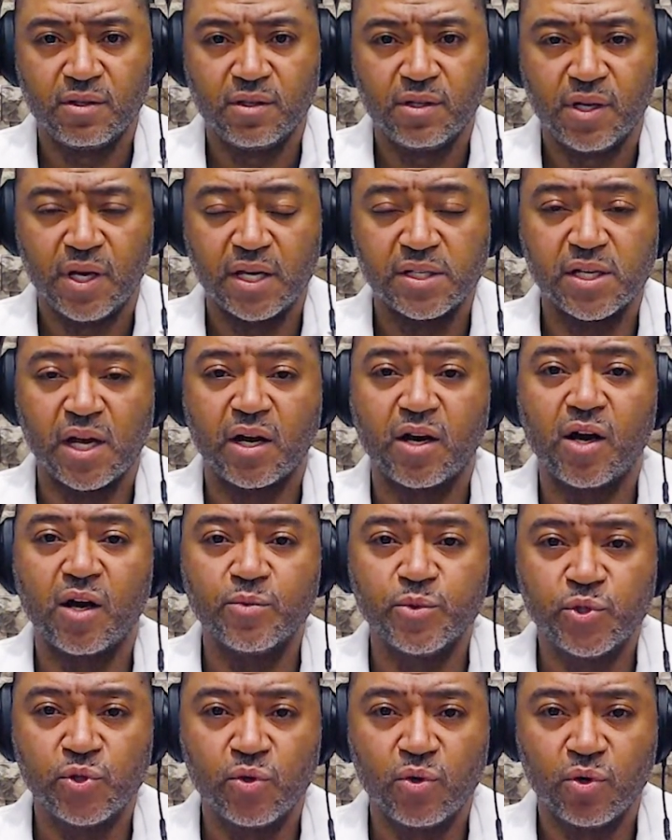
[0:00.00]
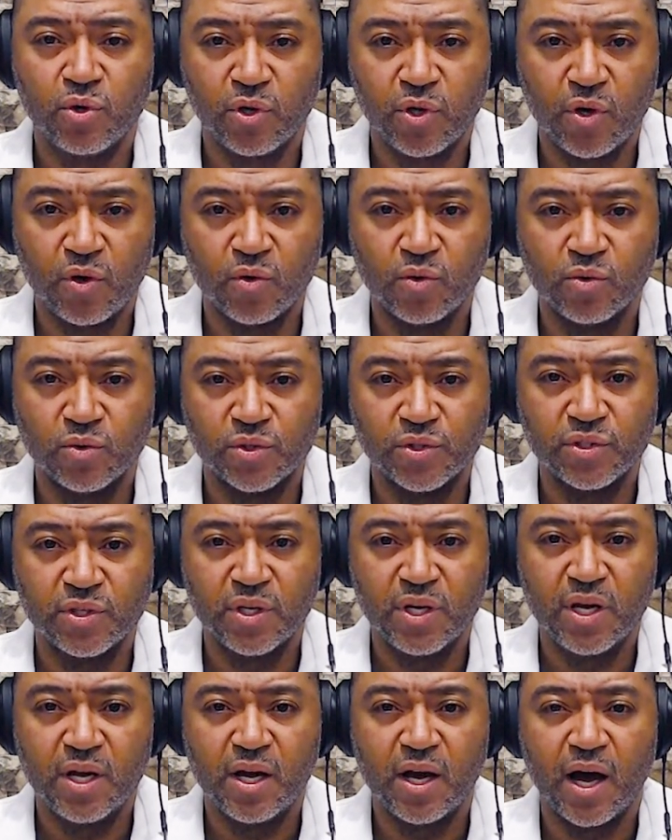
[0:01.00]
As I come to a close,
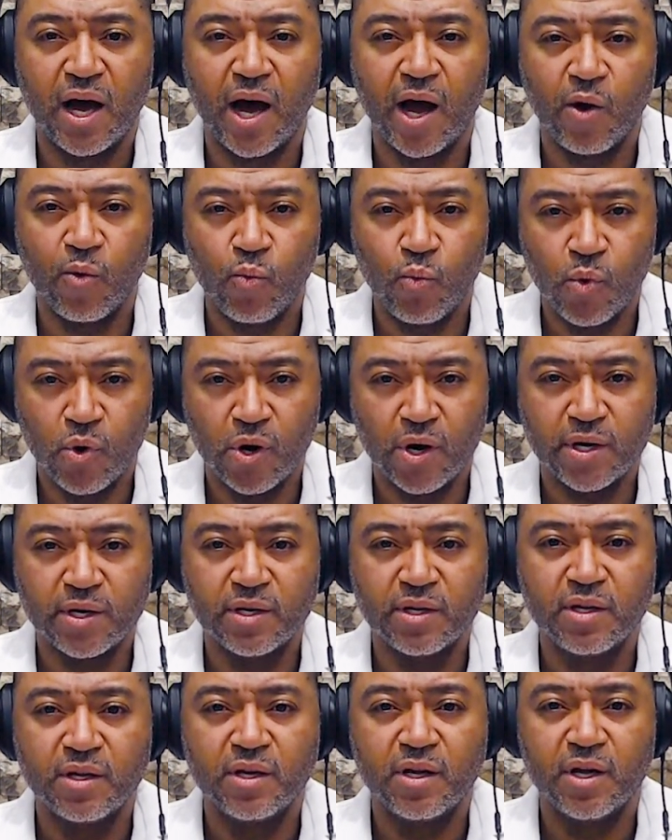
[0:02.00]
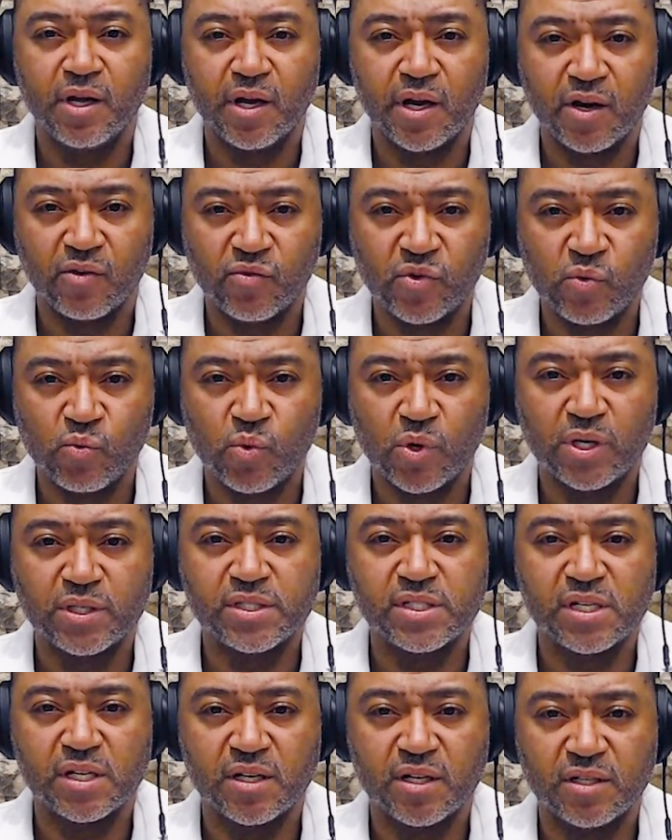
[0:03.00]
I want everyone
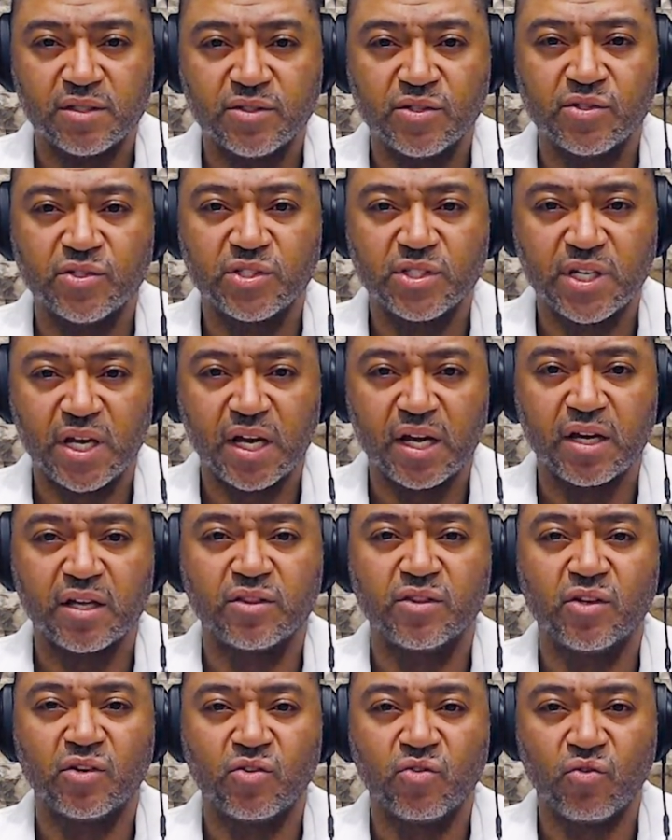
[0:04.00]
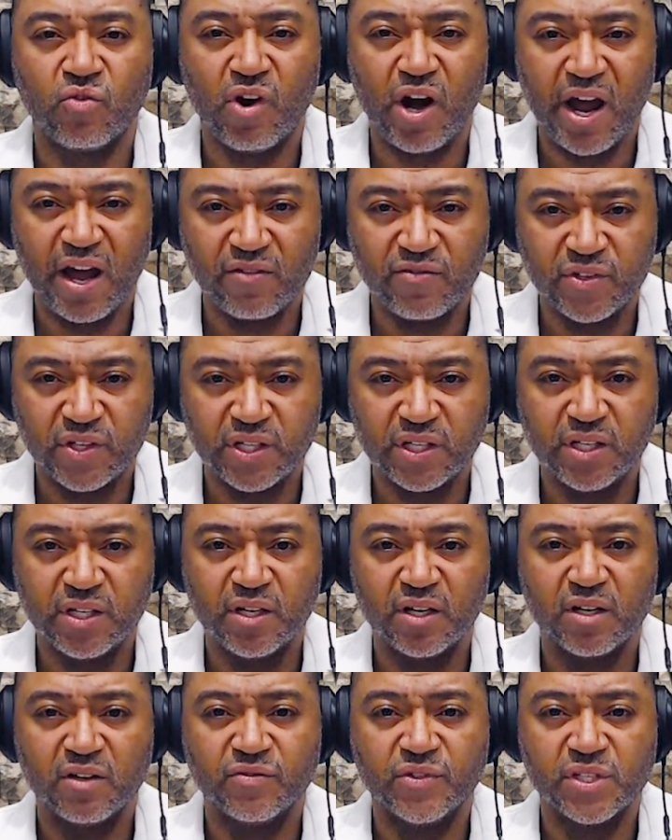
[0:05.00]
to understand the gravity
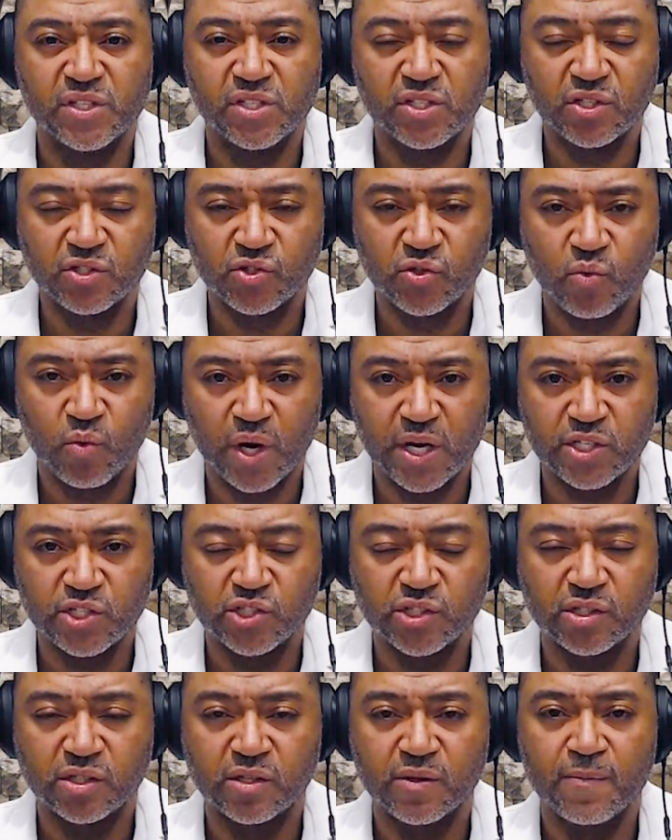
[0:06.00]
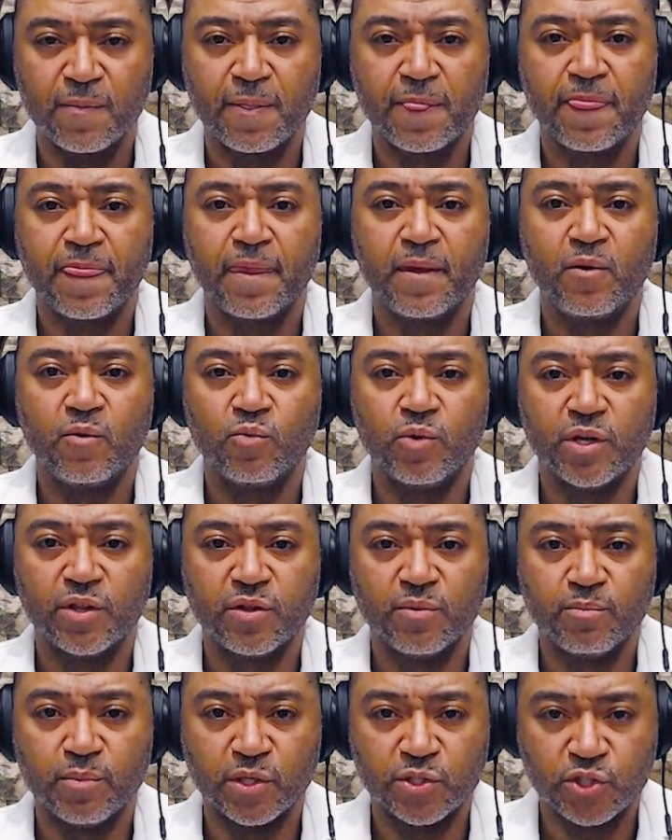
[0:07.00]
of the situation with
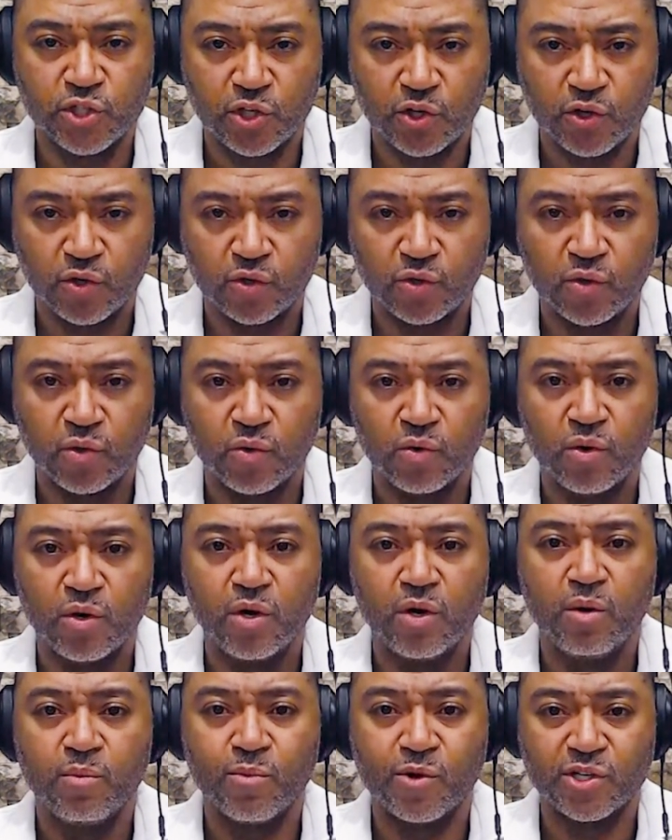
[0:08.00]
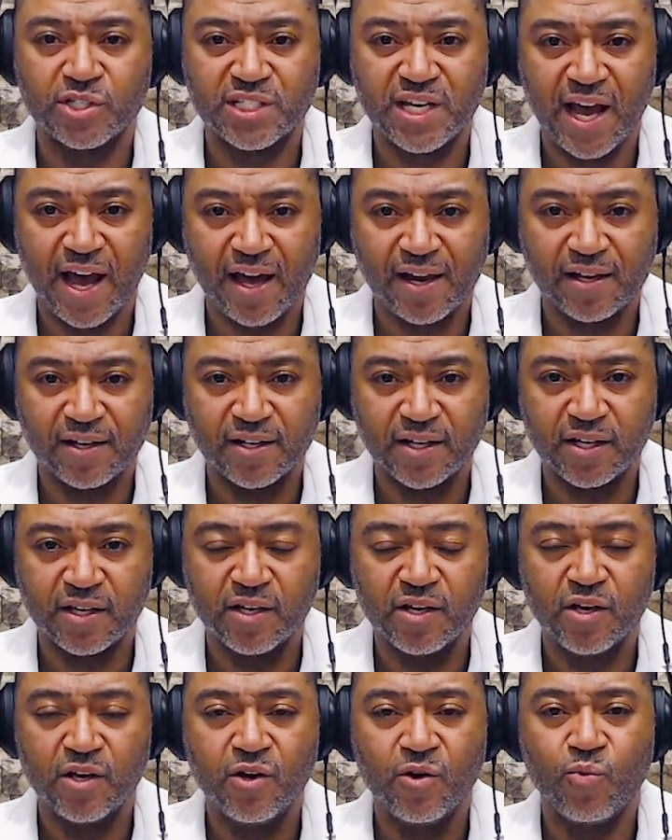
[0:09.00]
maternal mortality.
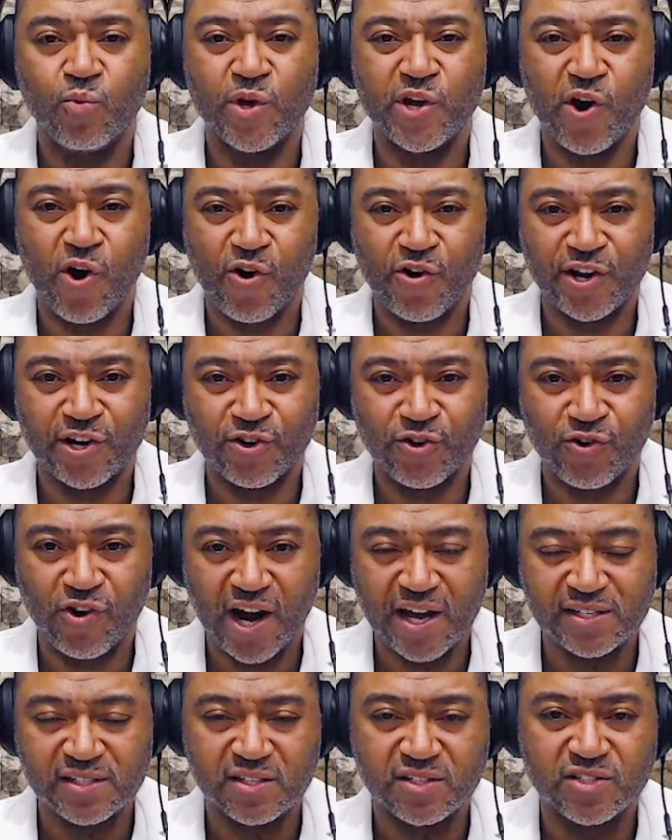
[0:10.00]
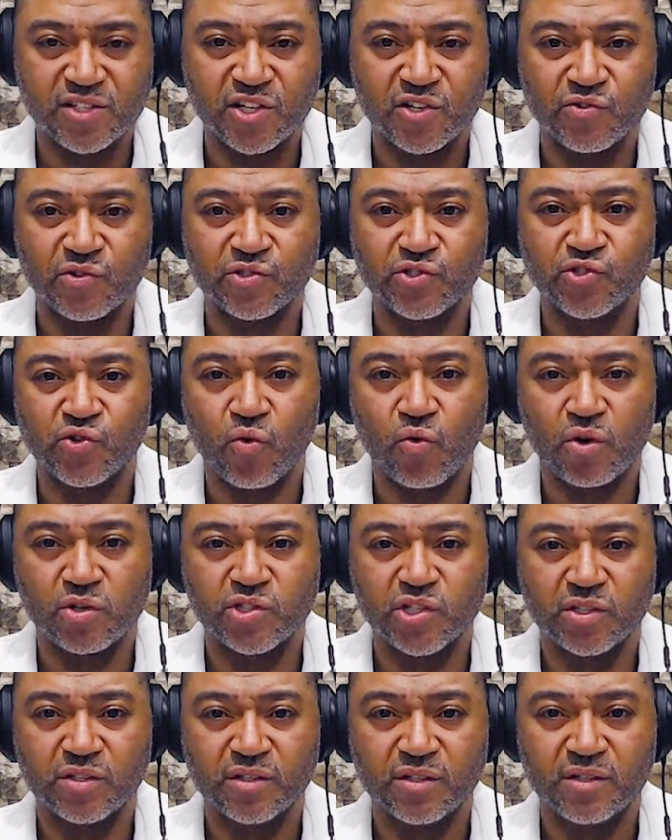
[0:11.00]
We are in crisis here in Georgia.